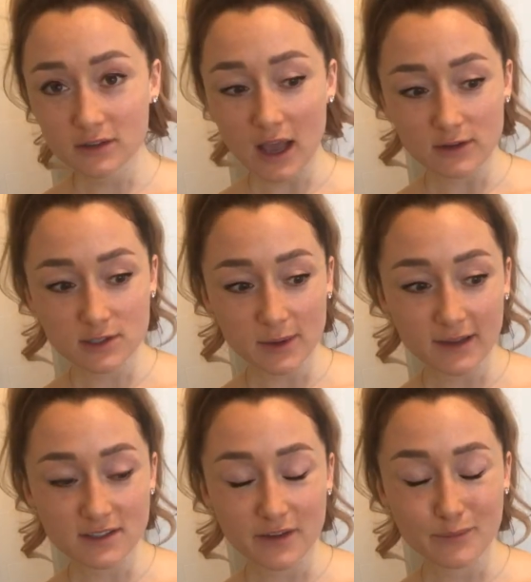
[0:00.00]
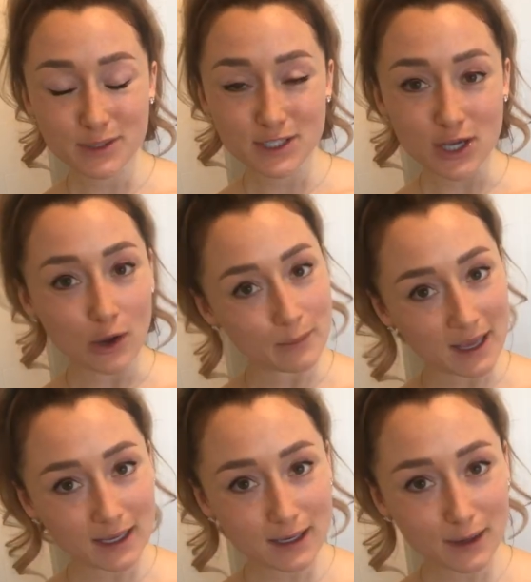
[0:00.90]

Housewives of Potomac.